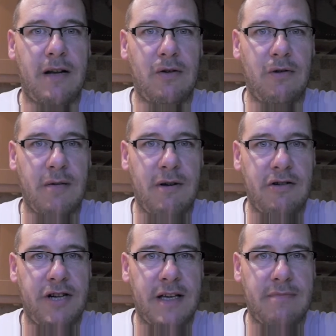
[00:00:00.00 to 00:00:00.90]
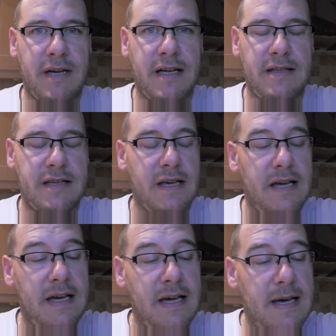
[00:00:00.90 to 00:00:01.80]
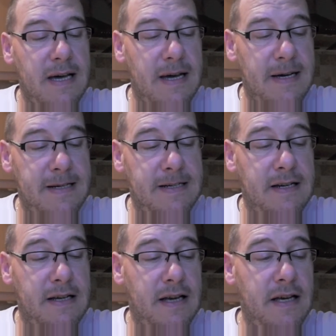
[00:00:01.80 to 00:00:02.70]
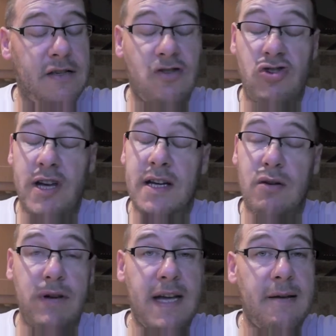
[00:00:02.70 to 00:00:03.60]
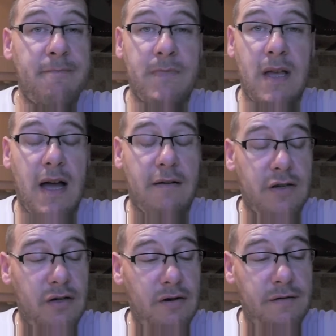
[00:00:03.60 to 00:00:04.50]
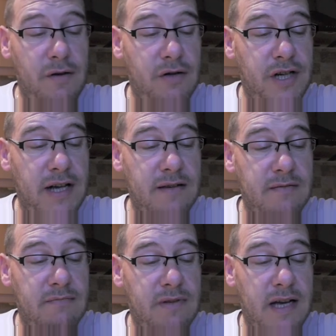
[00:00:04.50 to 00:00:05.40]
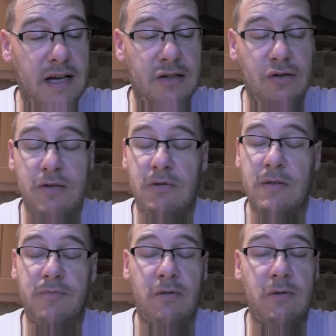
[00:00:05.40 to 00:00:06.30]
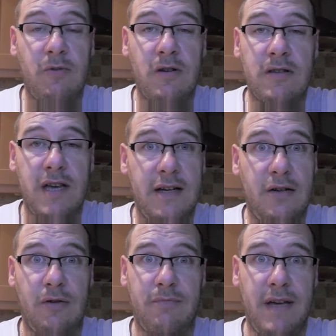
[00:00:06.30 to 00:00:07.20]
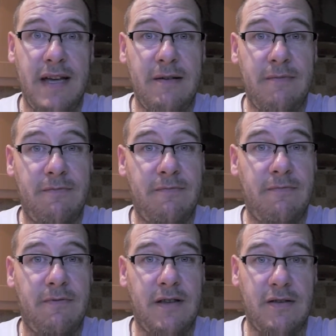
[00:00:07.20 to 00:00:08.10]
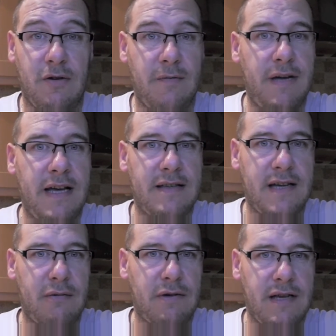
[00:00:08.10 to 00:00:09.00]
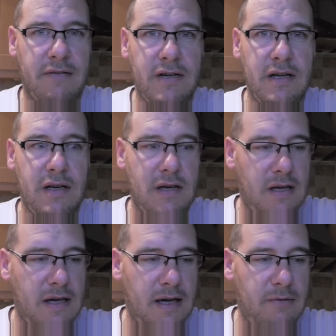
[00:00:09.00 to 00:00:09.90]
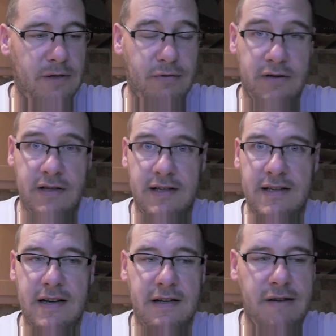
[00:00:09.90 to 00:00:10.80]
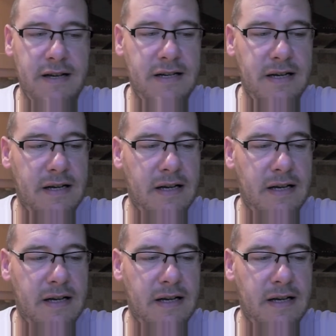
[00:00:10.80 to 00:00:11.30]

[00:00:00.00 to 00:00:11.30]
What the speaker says: when I told her about chest pains. And he straight away, after doing a few checks, diagnosed what the problem was. He told me the sort of pains that I was having, which was exactly right.